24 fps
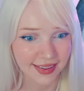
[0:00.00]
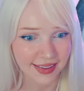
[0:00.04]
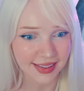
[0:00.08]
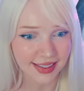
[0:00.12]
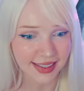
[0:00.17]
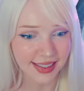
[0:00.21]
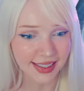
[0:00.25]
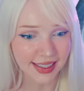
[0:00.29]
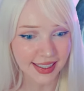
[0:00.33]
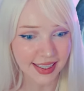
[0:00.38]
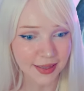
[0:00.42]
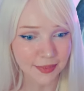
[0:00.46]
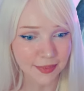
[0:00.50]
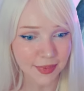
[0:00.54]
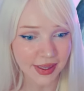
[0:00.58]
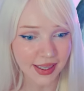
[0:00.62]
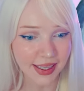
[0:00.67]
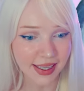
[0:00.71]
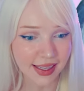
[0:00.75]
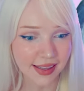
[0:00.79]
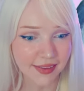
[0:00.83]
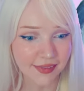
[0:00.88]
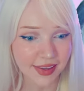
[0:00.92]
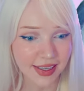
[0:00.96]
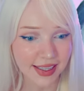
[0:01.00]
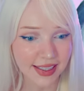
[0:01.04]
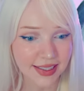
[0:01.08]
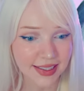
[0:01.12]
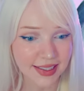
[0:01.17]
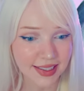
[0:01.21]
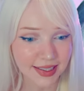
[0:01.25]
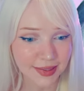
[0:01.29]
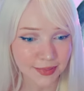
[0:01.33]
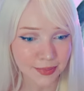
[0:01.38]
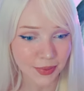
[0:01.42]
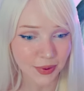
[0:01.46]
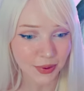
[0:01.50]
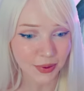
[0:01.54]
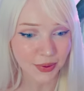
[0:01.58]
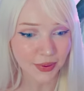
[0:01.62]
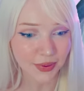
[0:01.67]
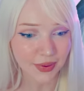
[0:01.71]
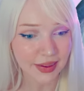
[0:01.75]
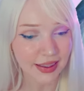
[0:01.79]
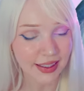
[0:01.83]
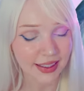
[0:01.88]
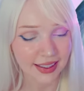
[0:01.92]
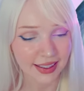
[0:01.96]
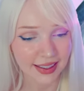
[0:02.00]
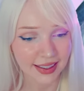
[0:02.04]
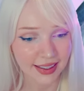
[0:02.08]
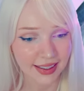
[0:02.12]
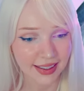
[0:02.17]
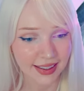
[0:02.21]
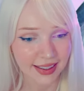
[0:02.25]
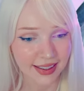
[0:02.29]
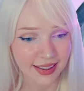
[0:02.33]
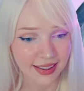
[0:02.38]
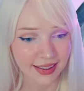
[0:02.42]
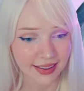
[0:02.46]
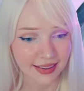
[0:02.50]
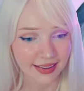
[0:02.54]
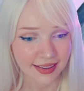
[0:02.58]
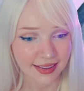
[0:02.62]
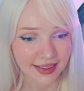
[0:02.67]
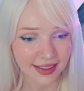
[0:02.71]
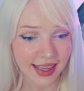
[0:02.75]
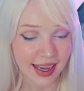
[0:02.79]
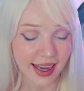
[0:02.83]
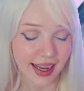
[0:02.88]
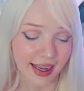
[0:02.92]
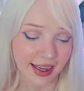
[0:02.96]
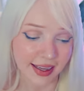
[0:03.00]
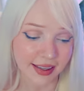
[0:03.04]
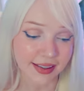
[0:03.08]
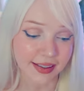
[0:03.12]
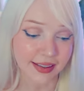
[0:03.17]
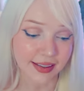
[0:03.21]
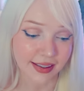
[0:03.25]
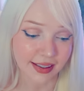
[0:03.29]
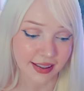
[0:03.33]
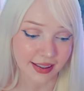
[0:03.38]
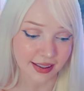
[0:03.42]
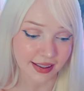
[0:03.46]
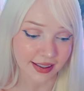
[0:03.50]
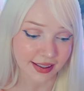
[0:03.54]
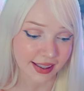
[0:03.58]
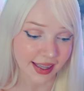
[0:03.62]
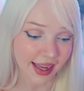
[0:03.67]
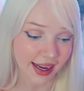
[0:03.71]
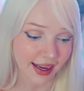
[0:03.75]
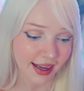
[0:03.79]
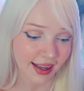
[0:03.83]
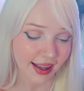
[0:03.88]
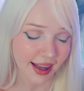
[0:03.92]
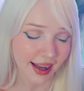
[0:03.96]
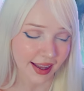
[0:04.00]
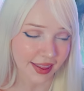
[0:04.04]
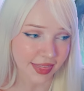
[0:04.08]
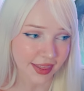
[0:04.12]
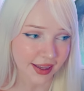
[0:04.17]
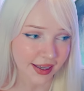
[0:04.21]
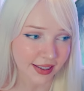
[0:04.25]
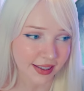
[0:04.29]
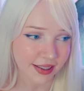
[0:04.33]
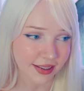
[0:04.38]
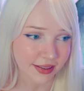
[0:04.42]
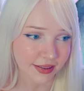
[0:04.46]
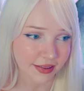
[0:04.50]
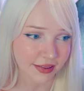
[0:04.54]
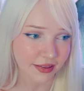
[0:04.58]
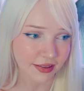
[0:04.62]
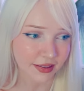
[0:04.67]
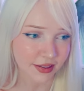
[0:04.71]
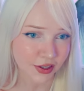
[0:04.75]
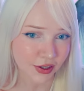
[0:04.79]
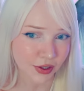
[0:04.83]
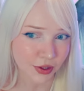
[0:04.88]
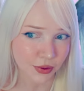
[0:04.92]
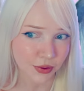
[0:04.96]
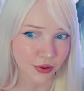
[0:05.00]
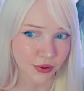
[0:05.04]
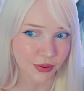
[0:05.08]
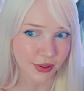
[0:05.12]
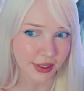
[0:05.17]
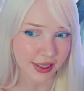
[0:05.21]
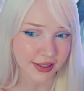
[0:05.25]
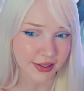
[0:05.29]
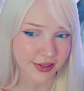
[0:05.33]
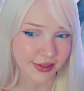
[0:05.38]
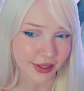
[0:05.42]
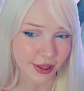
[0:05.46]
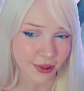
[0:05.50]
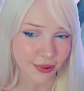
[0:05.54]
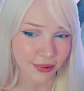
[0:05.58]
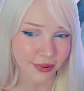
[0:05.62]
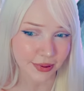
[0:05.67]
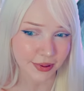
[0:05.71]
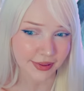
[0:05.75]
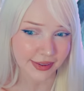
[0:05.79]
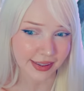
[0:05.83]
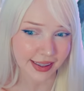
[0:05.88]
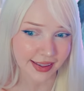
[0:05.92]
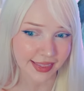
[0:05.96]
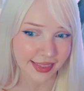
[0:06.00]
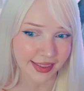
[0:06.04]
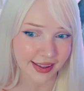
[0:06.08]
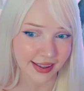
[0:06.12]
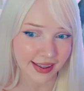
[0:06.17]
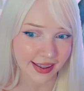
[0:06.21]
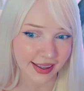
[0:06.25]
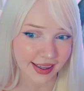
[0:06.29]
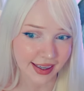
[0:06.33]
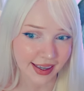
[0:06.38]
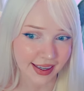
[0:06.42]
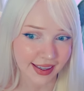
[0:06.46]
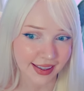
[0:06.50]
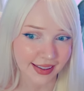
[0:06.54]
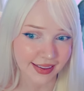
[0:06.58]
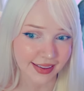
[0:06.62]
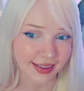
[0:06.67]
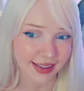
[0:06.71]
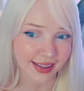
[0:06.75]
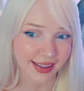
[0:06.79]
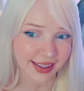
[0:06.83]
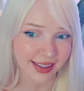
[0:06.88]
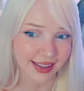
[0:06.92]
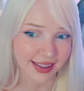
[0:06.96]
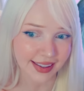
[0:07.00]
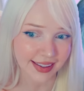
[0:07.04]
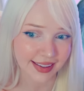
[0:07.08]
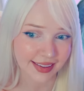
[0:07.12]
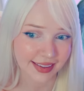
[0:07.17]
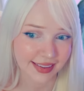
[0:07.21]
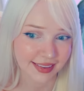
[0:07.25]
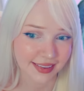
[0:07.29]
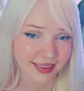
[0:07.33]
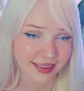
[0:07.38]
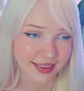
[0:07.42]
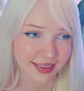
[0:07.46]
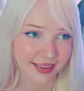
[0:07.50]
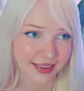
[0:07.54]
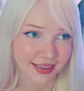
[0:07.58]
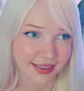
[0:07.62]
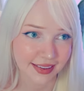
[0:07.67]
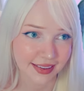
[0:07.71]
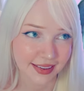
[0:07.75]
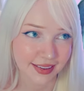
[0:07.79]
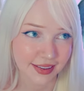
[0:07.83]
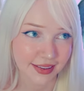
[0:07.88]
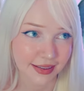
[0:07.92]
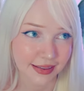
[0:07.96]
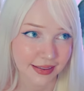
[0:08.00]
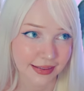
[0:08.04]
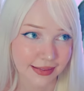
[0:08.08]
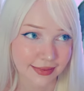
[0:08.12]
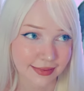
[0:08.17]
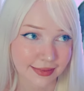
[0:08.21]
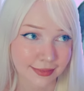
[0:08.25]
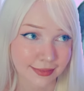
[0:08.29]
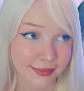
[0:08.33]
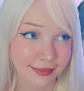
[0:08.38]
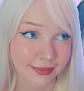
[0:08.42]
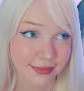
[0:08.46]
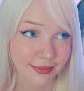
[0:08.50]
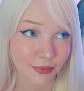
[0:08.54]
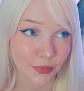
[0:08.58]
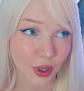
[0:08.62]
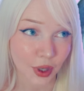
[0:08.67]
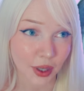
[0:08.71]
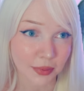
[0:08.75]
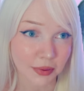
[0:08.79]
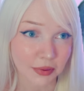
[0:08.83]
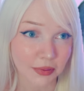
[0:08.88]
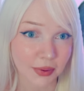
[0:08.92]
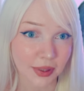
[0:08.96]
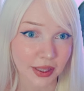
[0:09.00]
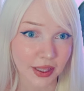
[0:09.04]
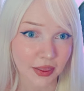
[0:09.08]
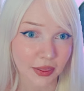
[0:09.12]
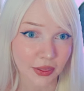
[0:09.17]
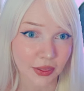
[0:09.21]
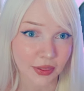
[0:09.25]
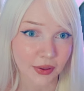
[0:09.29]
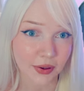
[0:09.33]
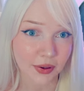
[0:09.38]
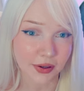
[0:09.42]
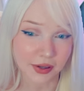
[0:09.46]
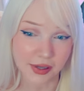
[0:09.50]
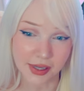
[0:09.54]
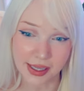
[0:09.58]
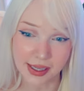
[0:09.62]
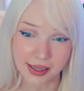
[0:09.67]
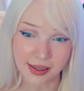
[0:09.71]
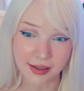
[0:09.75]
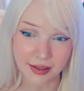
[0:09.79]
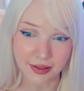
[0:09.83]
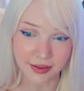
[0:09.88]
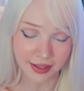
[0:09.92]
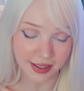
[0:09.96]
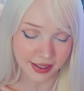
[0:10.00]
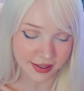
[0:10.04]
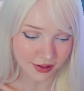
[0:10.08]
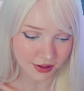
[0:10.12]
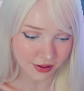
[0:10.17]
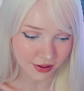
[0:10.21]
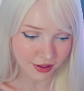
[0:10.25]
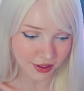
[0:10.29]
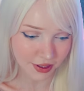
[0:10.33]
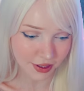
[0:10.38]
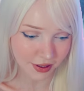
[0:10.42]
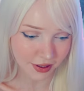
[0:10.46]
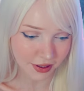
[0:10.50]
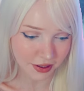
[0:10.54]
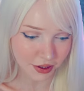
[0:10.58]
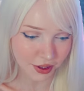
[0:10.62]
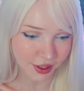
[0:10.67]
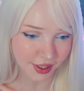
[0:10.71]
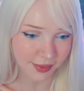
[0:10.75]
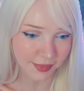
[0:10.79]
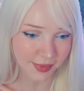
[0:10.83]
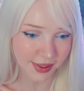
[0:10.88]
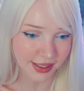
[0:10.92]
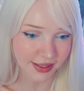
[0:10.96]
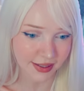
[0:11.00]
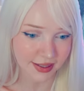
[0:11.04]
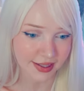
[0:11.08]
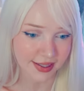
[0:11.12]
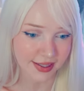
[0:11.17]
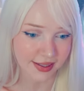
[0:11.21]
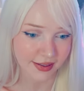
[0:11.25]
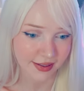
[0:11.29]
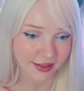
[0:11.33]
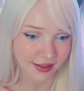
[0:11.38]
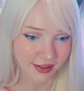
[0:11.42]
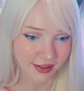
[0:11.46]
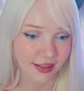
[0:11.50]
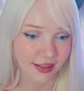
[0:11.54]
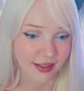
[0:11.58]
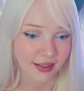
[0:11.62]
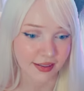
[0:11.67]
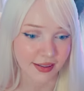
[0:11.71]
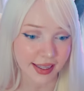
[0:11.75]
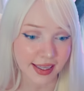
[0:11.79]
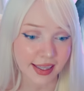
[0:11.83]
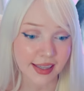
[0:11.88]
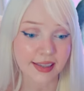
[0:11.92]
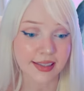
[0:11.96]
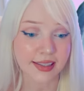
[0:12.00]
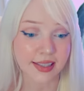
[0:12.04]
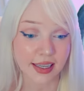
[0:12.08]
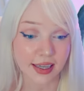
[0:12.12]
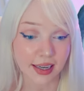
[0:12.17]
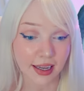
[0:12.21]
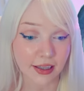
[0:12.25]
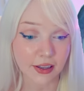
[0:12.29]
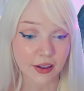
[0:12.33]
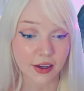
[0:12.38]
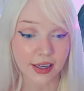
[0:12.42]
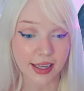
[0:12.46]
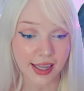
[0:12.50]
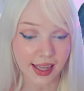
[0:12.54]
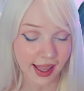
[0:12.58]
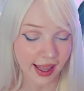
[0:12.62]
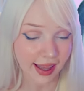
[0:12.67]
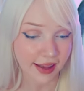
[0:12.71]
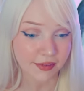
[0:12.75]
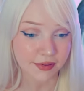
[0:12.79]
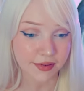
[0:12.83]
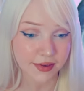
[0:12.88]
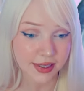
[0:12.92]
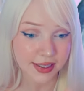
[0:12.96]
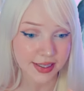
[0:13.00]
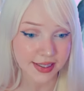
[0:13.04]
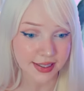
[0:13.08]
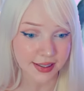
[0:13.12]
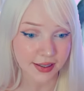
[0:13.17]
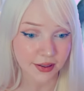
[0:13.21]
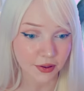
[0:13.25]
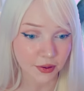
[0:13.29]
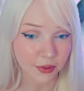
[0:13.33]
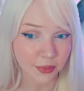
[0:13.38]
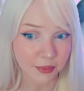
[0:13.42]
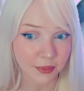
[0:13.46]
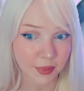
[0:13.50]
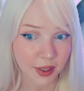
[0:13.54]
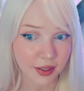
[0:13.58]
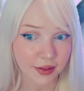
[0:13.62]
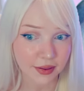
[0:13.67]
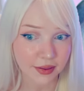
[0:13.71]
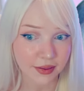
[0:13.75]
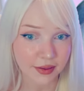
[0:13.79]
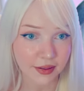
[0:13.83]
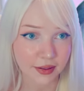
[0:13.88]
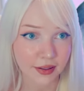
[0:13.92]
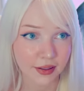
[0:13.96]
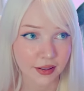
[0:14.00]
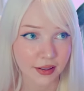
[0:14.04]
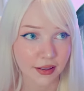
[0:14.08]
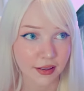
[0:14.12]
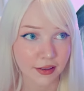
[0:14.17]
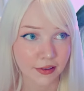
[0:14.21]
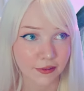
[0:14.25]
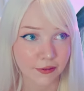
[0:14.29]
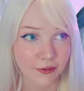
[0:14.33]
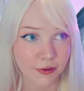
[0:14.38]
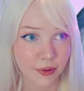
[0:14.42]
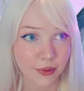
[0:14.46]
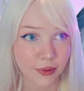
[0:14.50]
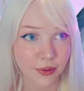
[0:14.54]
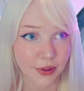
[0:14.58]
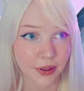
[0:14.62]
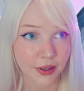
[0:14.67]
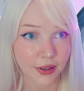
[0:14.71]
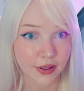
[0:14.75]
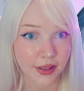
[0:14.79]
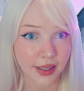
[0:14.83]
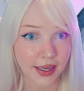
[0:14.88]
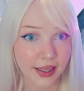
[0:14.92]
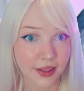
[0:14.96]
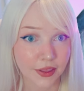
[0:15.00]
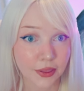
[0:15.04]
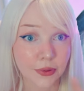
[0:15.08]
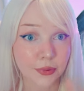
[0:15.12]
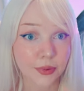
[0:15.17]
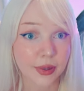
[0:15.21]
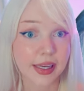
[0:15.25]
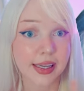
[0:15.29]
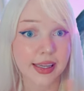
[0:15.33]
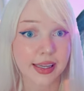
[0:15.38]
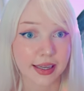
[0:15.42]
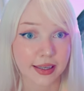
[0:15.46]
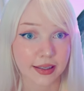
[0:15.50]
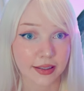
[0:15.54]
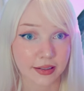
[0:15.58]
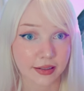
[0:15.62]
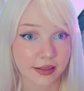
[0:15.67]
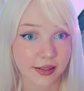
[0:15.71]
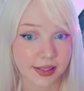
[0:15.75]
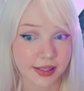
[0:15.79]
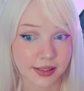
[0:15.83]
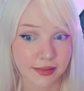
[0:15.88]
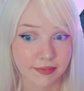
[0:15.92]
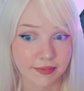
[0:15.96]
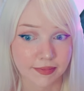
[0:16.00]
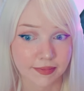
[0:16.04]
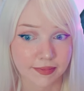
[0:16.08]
To keep it even and smooth. Yeah, I had, yeah, I think, so in total, I think I had, like, probably 30 laser scar treatments. Like I said, I got it every single month for, like, 3 years.